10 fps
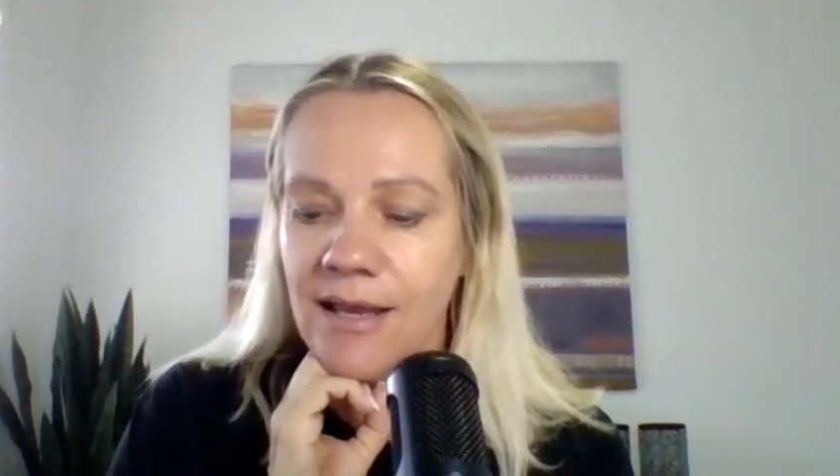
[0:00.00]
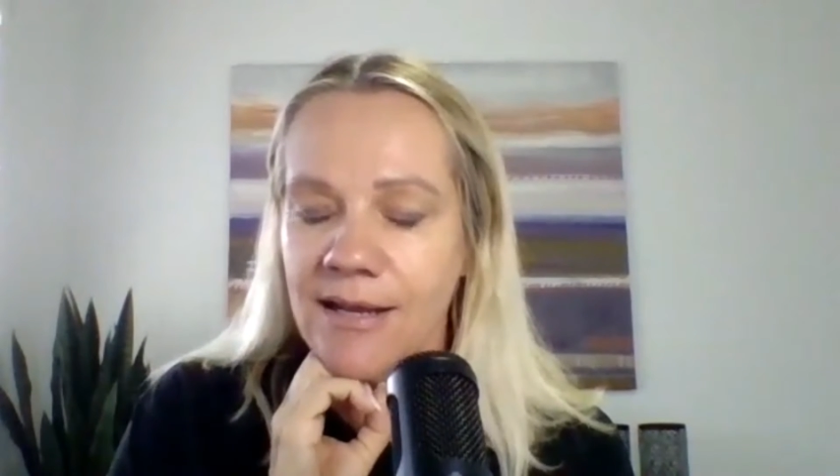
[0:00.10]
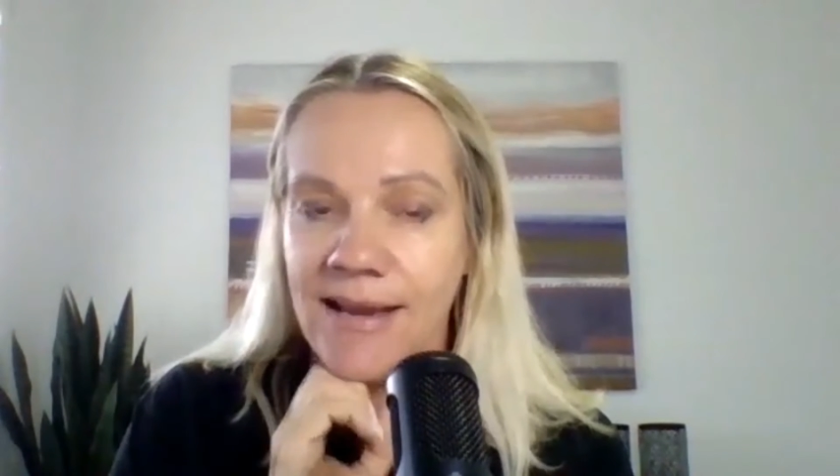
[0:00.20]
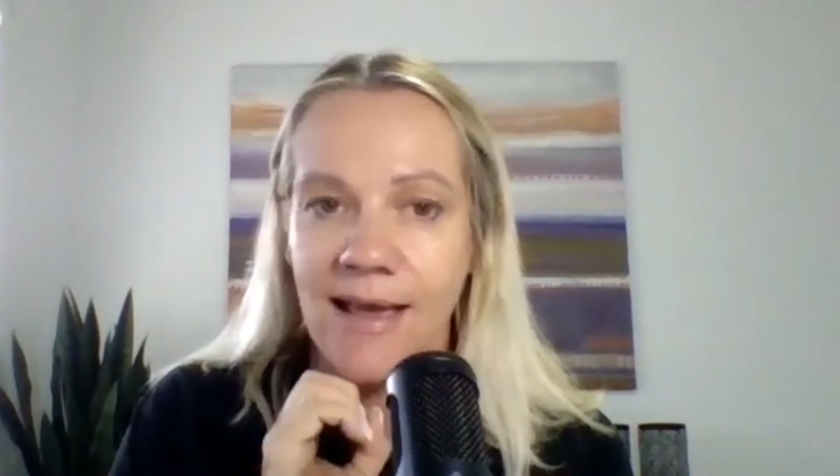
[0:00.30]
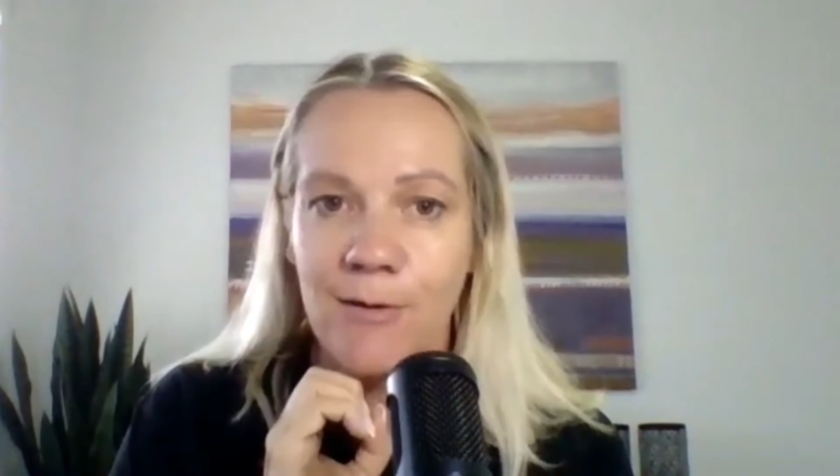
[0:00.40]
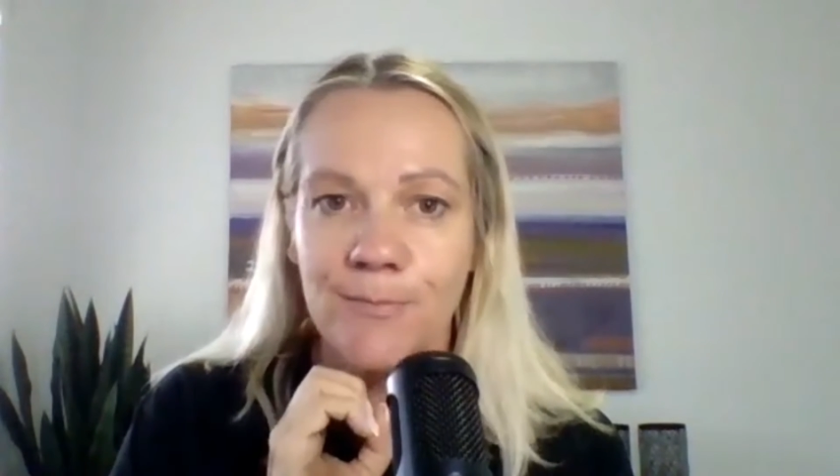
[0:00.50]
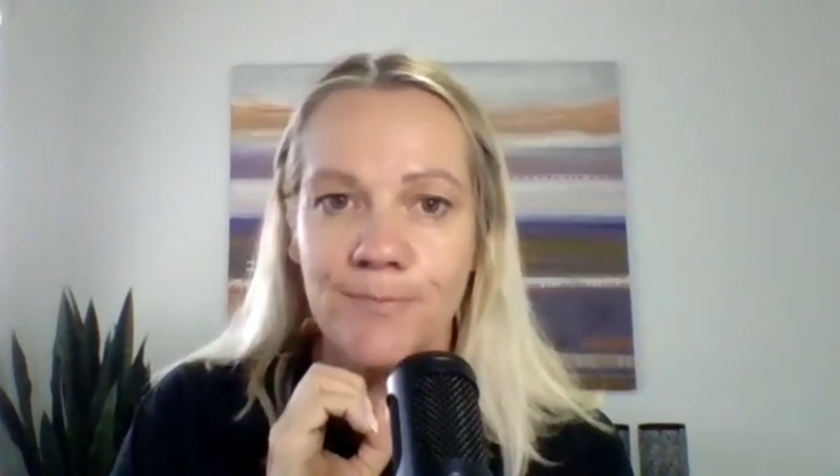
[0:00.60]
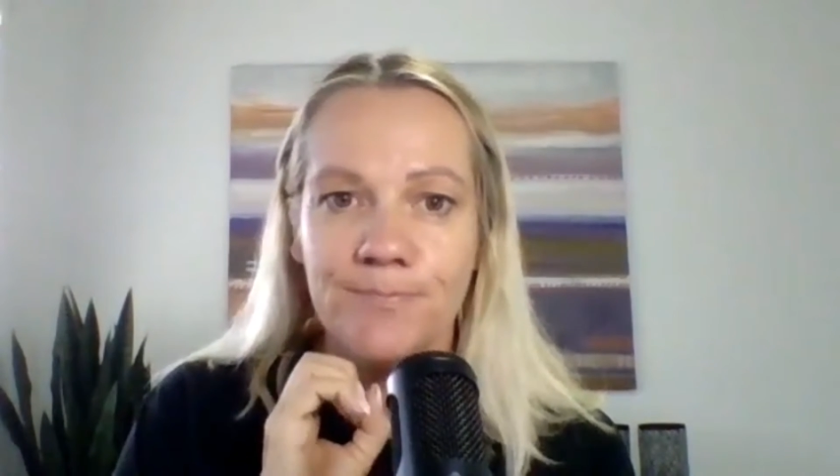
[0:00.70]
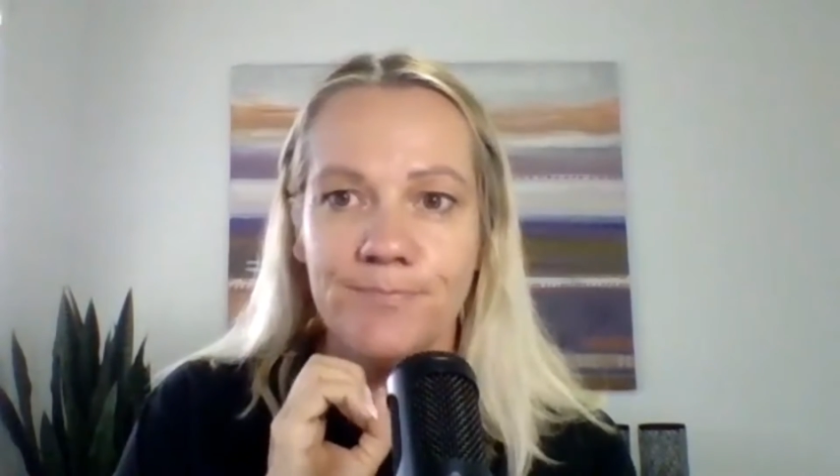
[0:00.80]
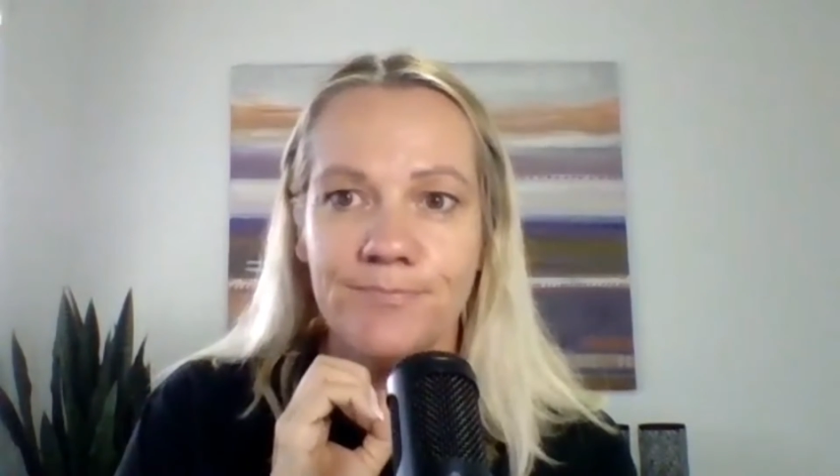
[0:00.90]
Now,
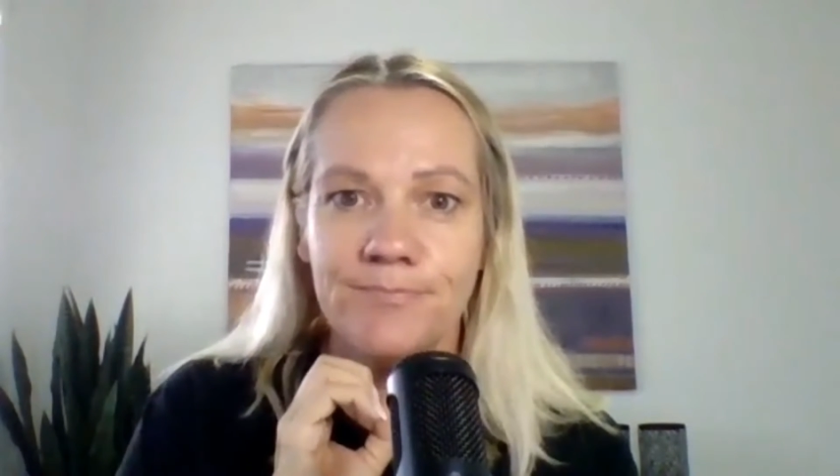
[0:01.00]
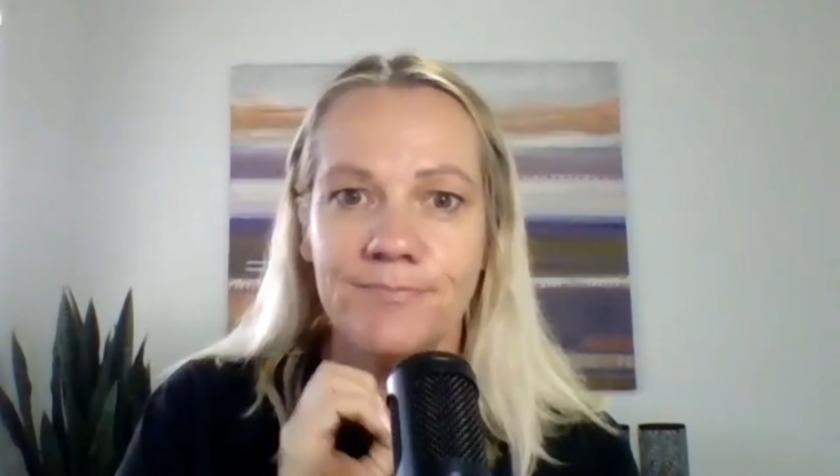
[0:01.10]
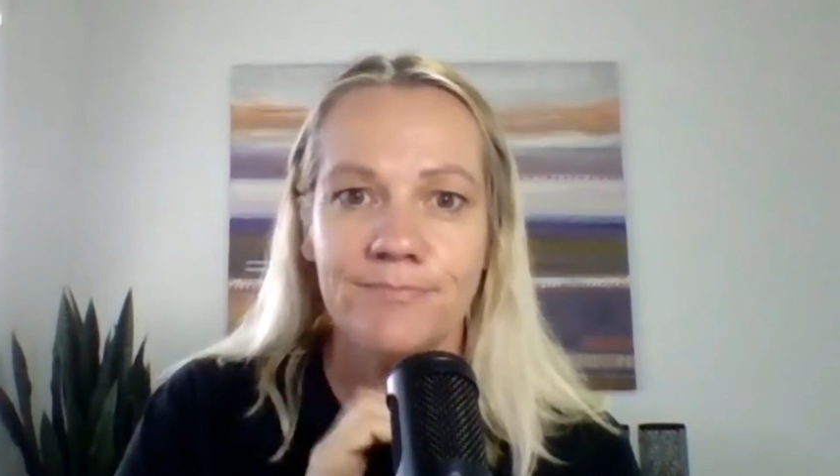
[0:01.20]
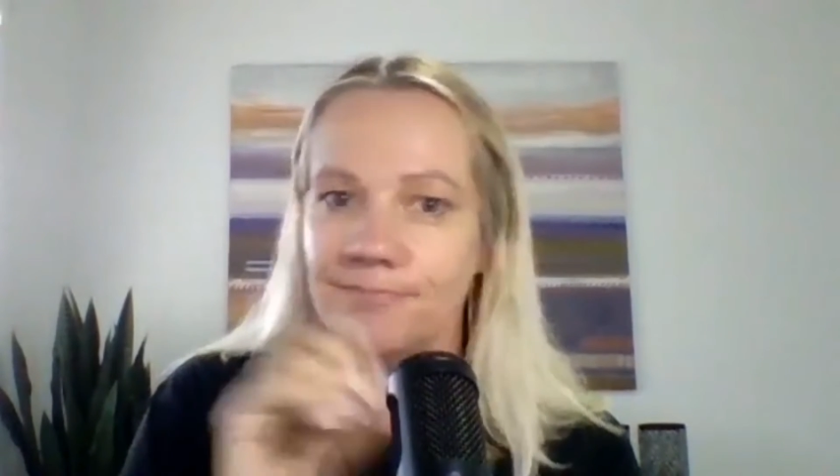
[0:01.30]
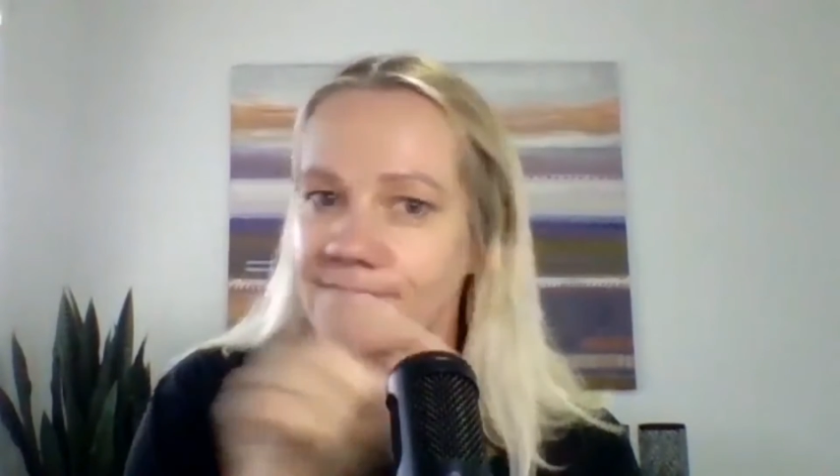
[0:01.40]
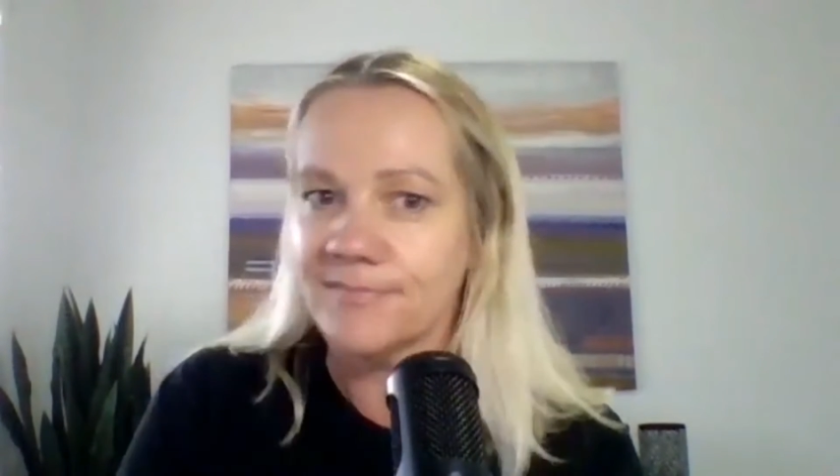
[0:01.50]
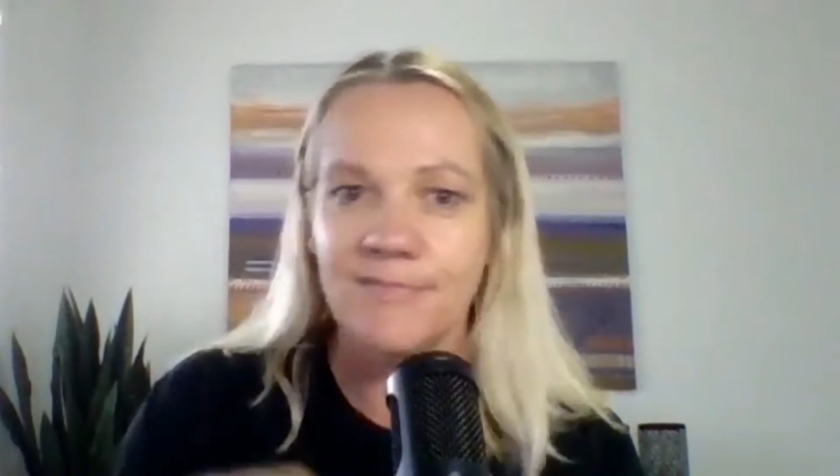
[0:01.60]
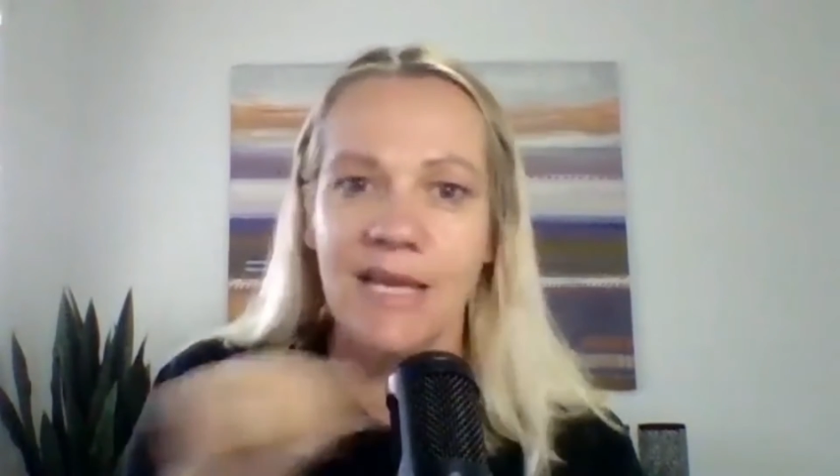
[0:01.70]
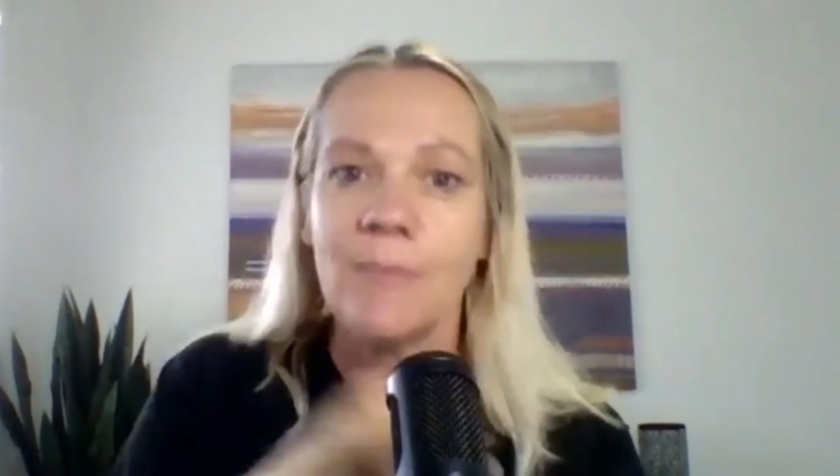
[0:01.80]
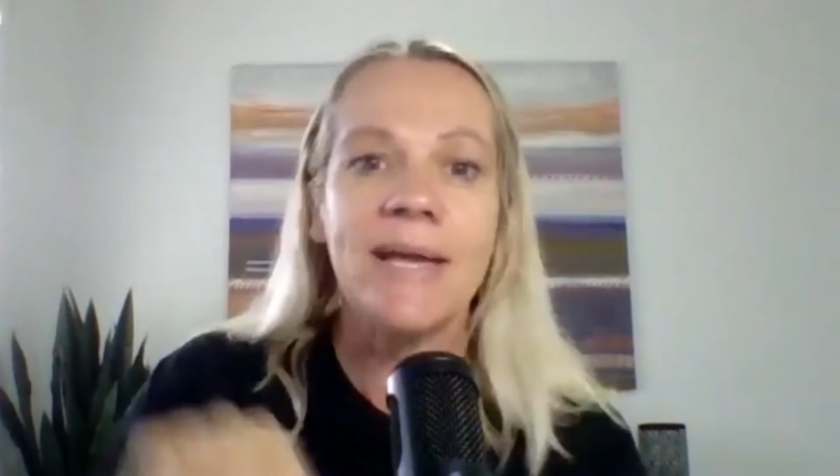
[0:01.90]

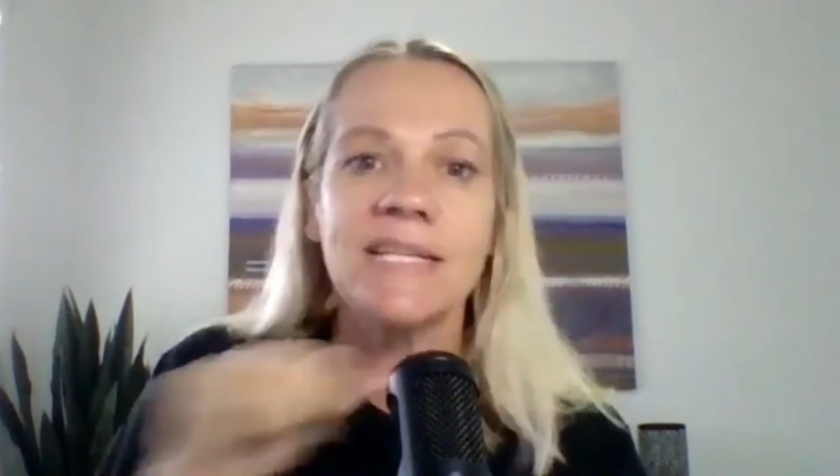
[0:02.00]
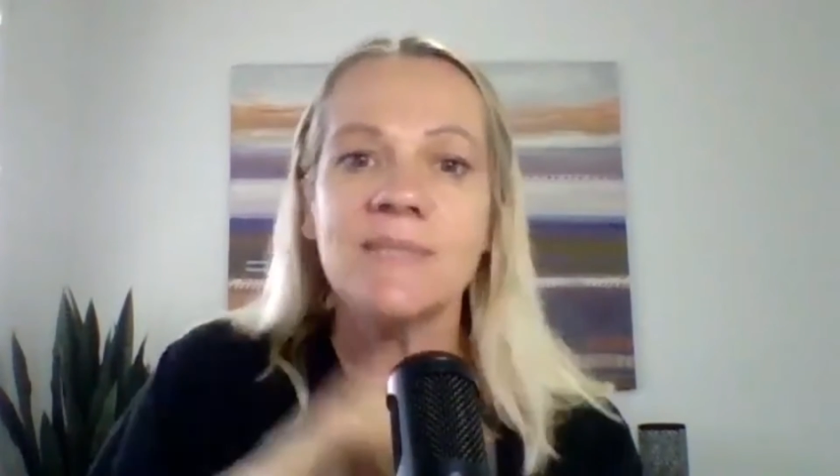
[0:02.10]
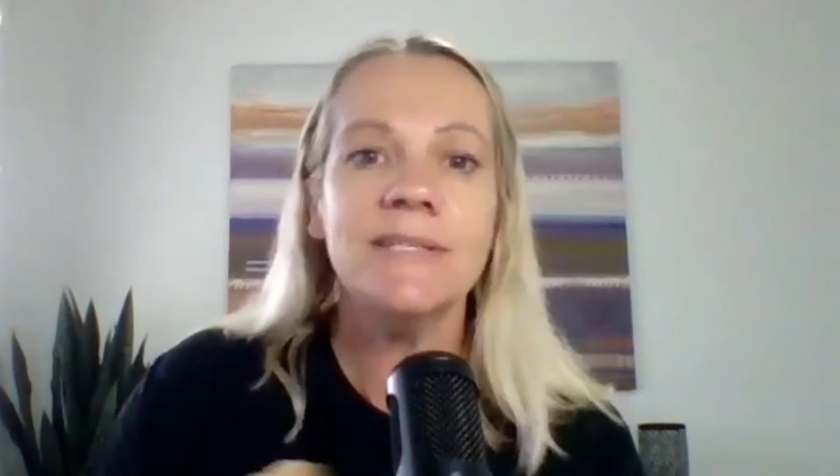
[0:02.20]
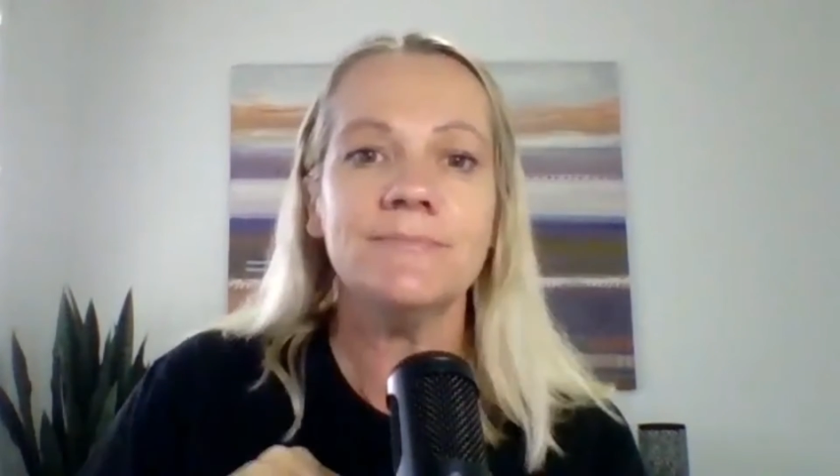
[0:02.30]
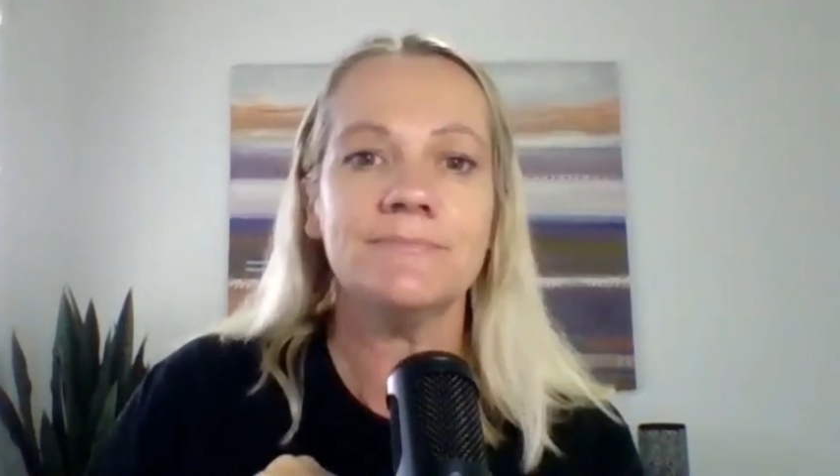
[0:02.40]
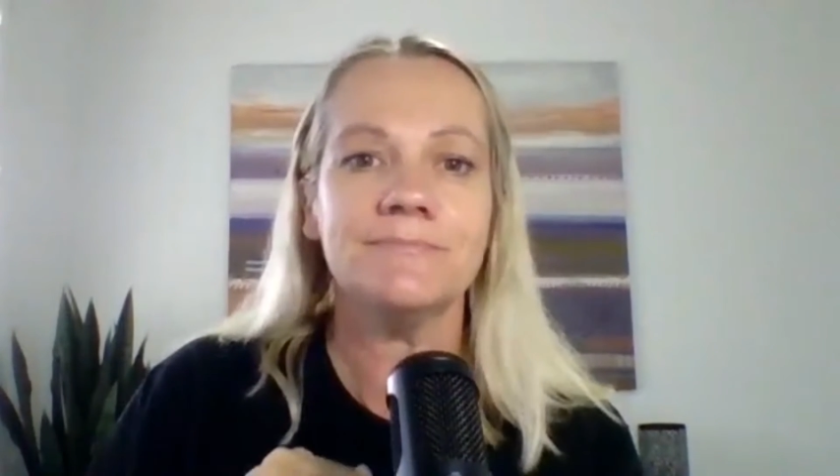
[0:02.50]
come back to me.